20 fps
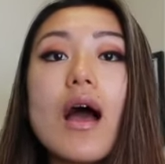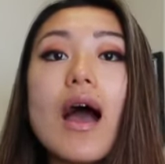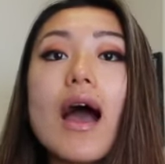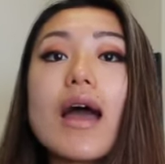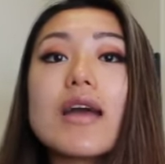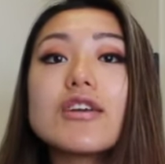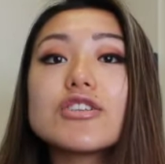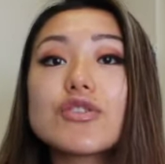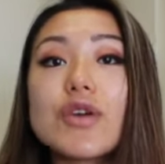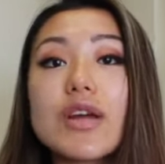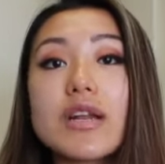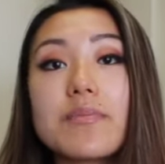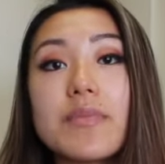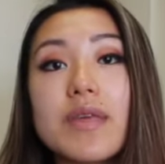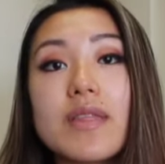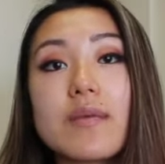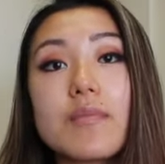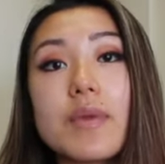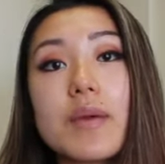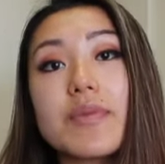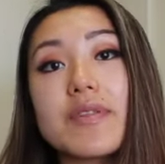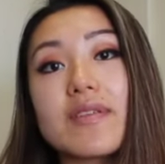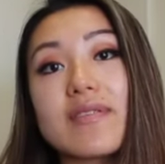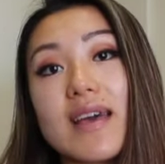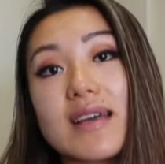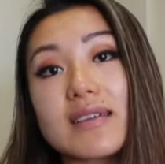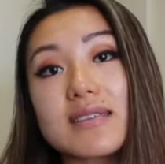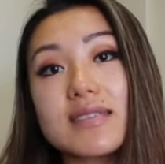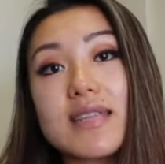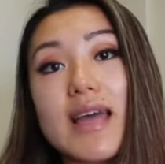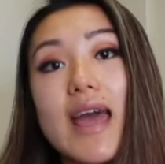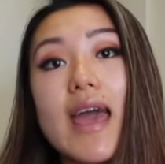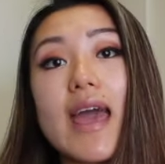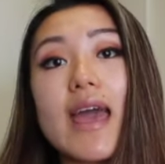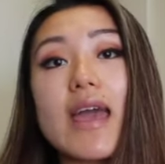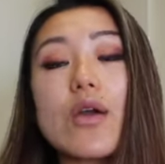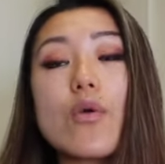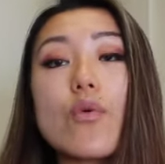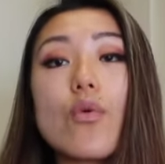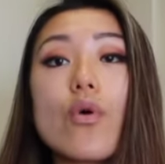I try to meet them maybe the next
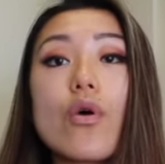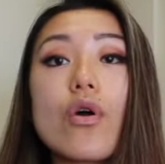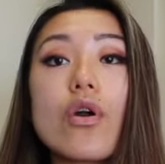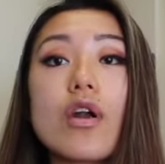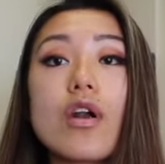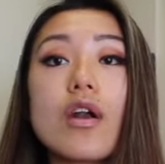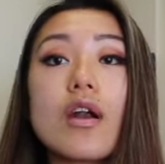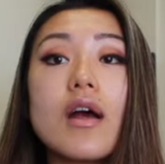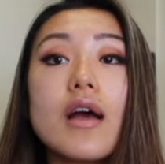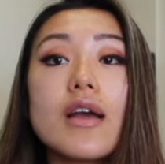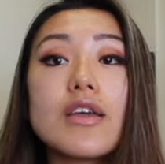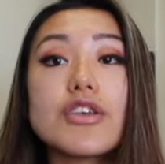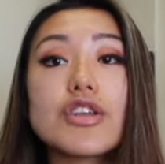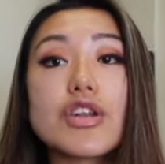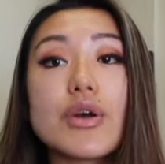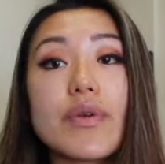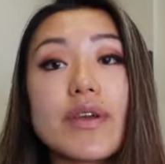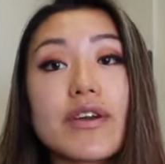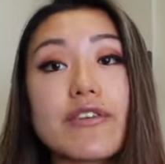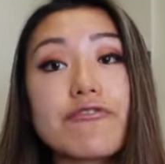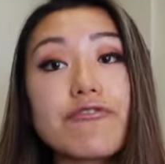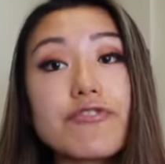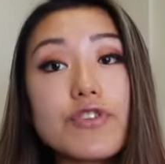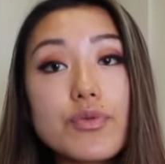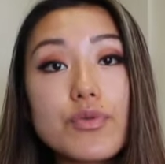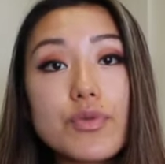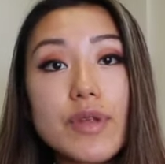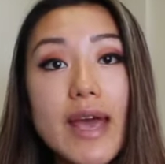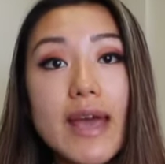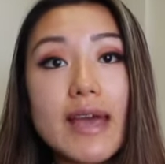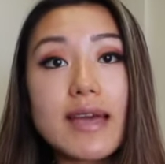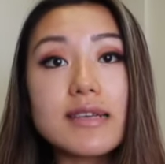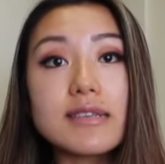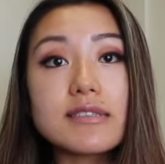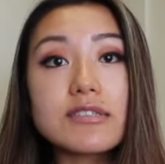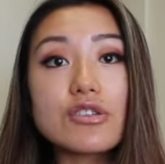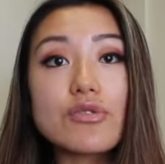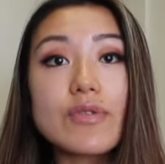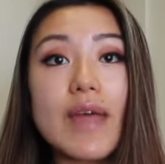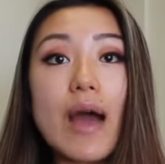day or, you know, in a few
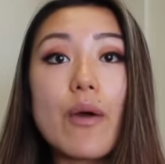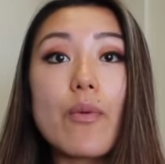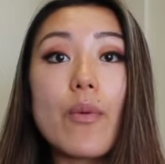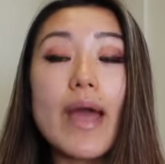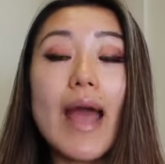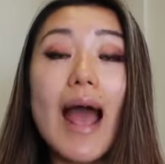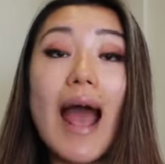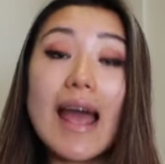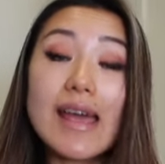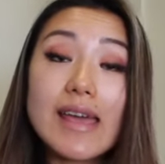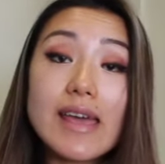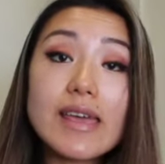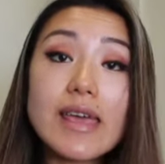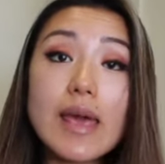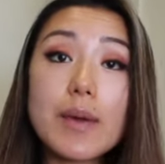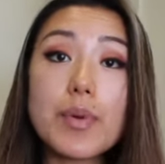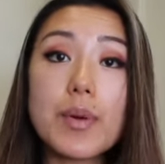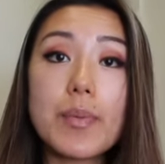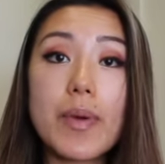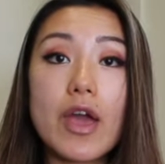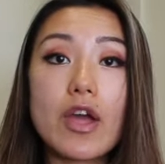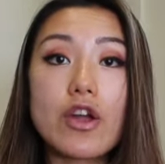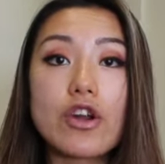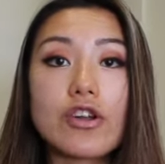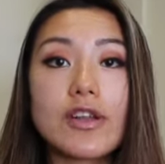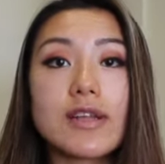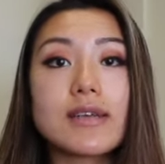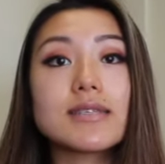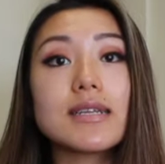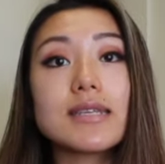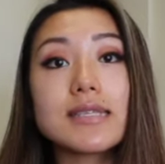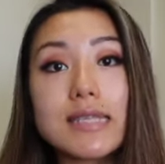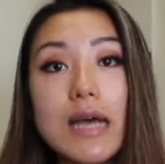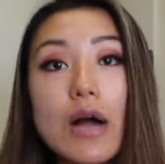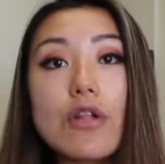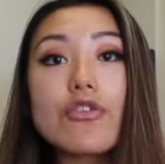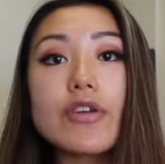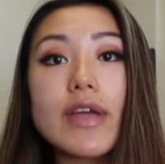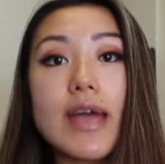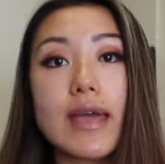days, so that way I can get prepared, the
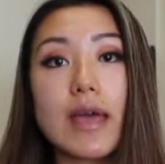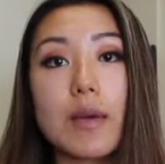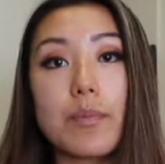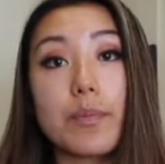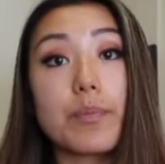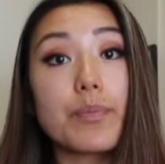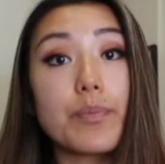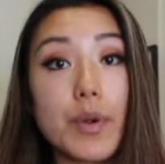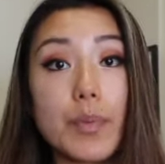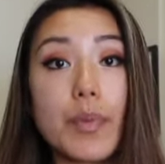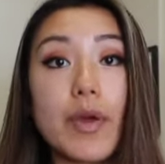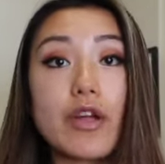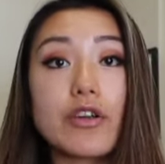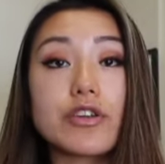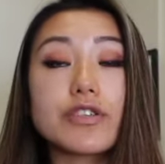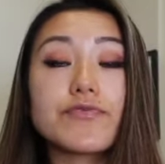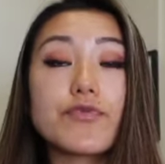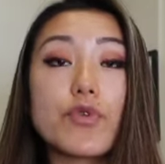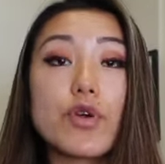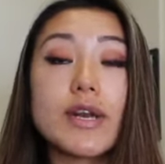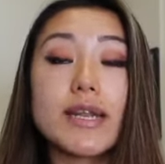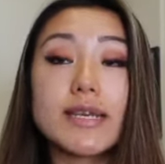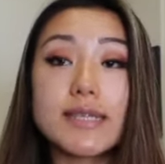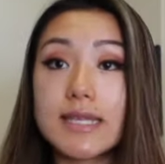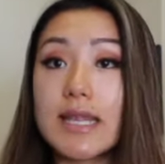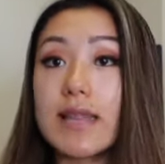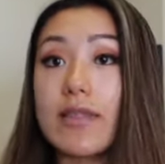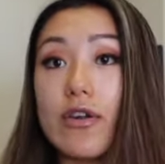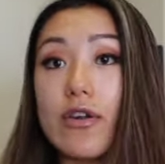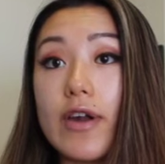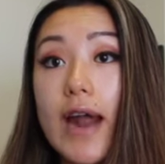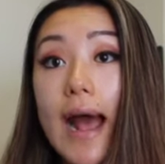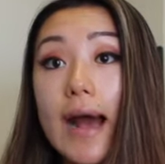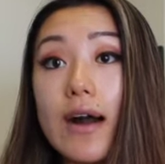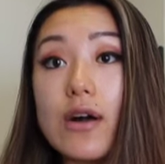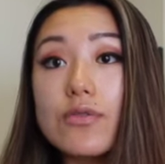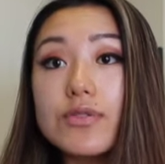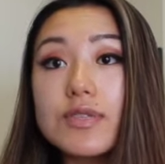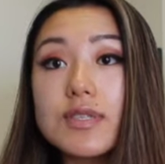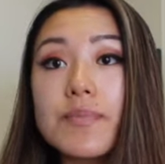seller can get prepared for listing their
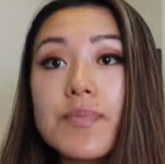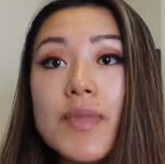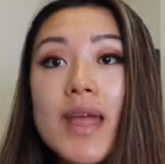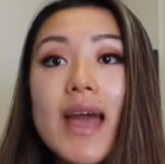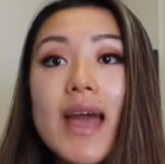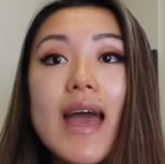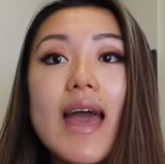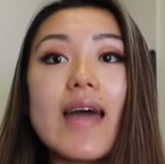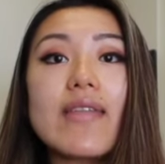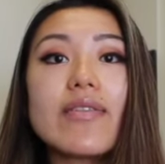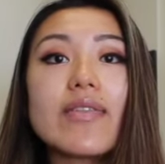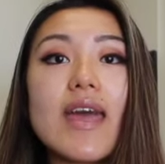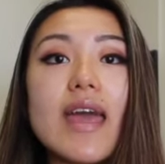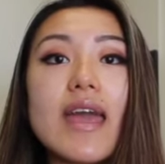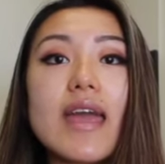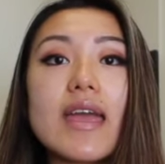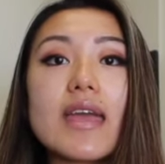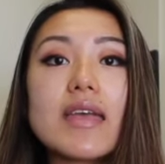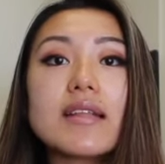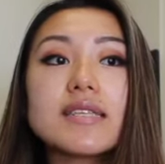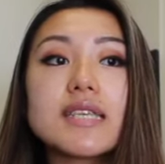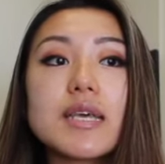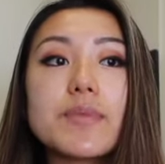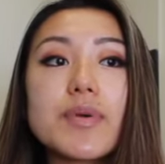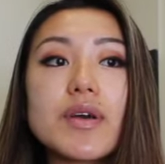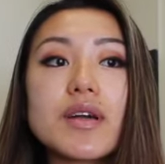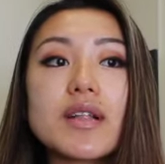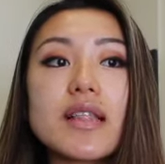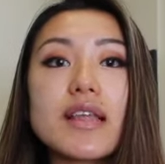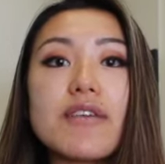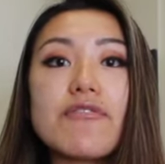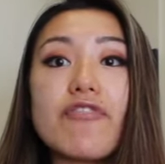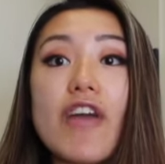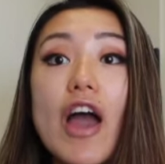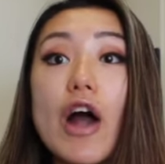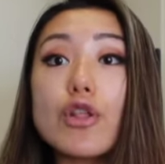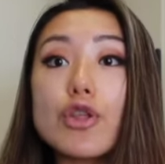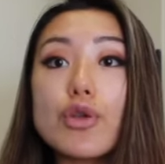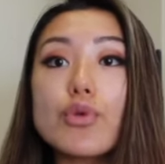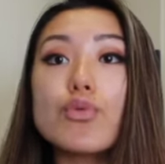house, and they typically
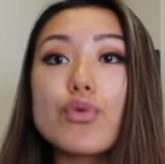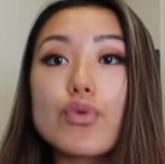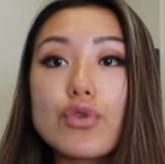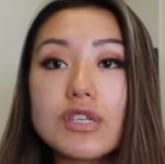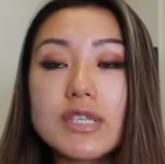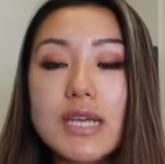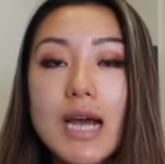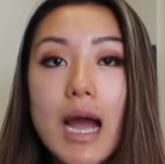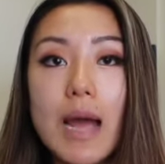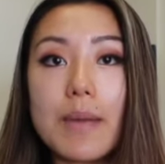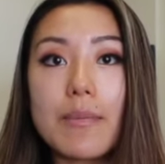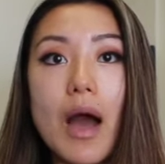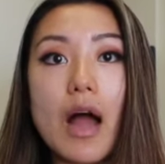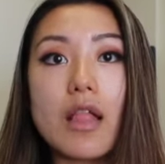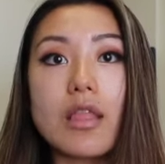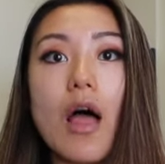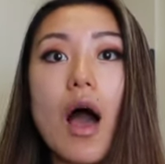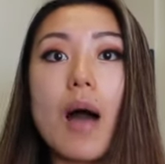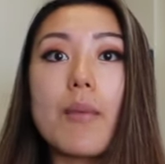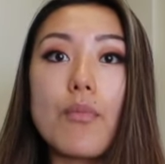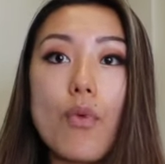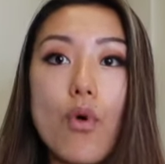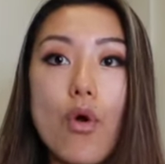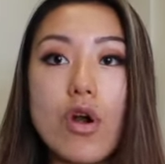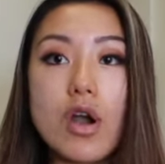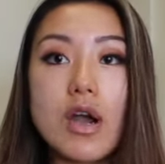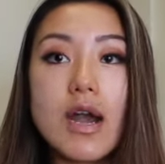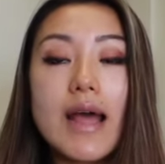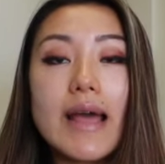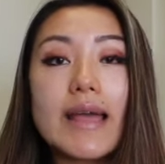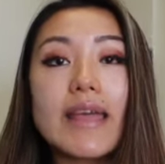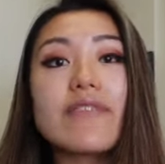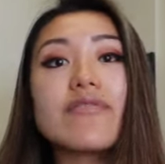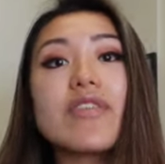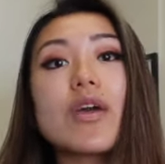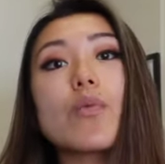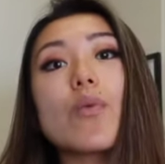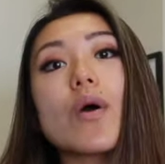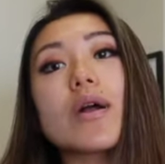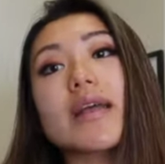value your time a lot more. If
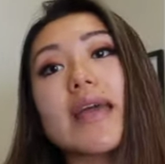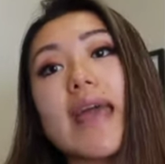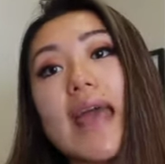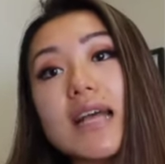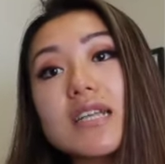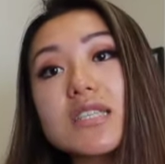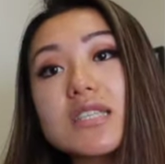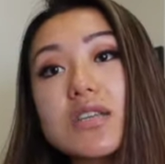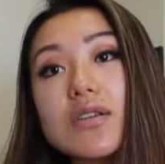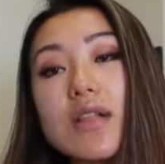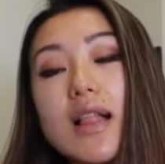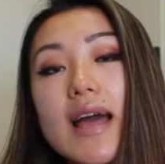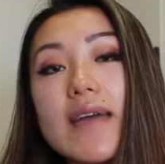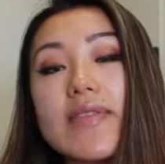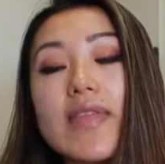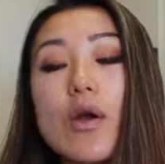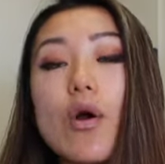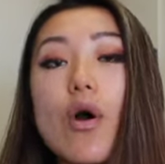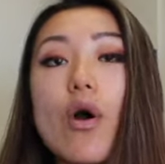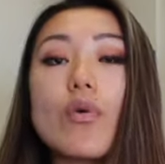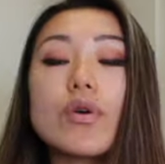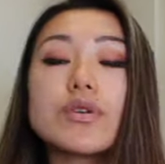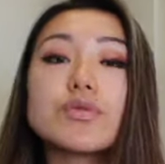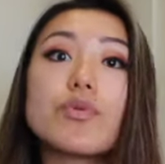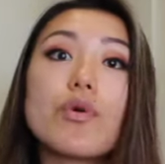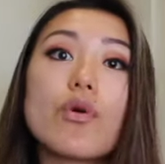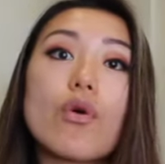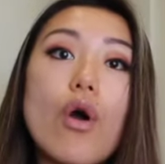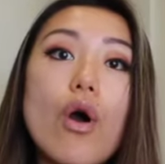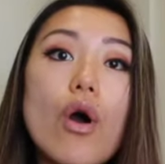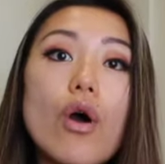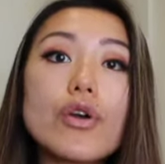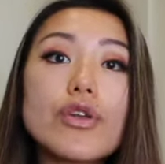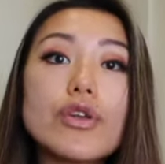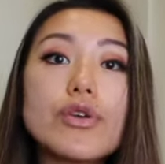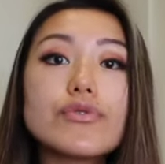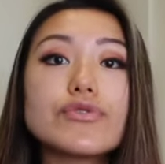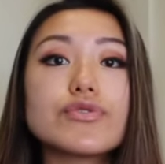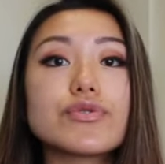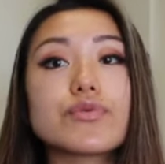they want to cancel it, they always will call
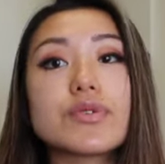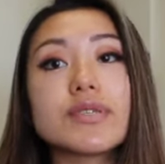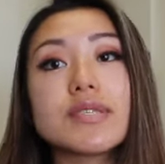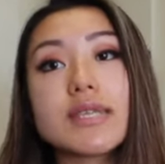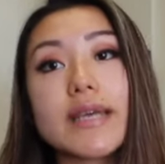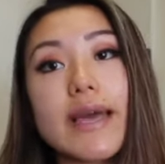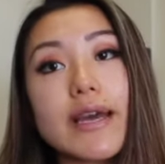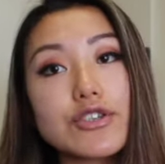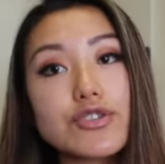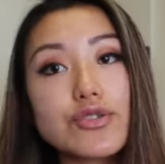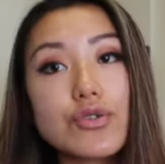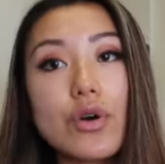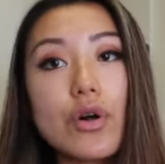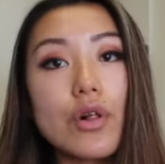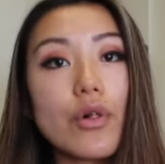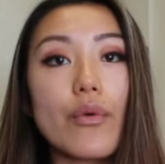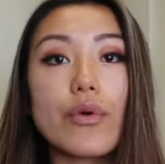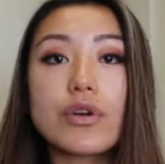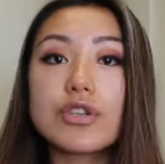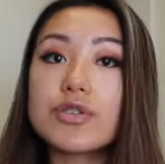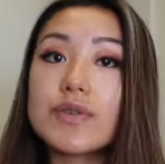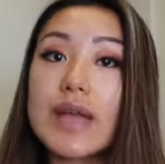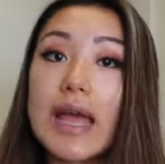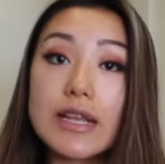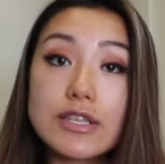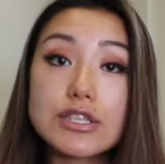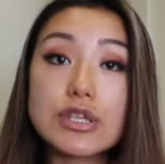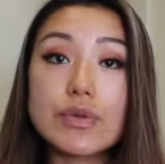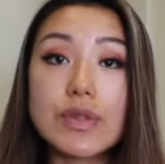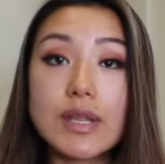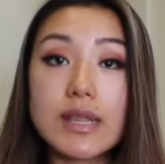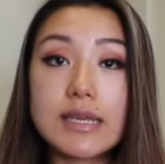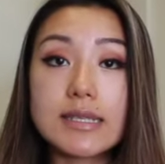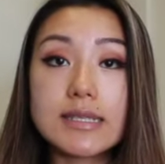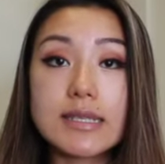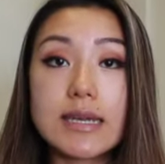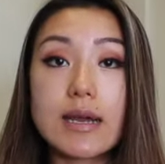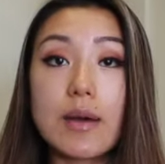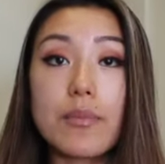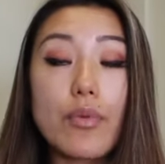you to reschedule or to cancel the
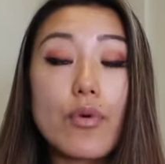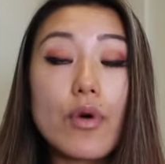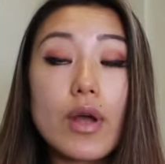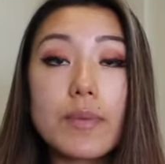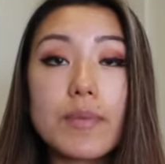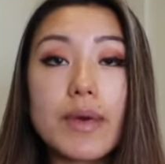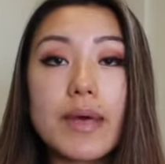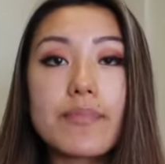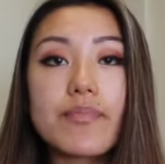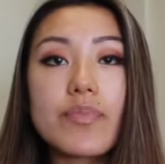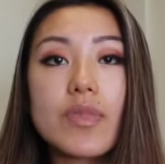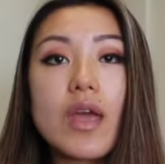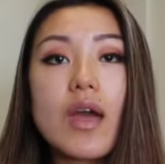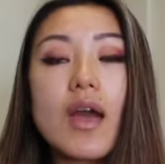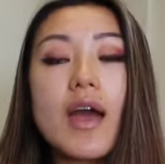listing appointment.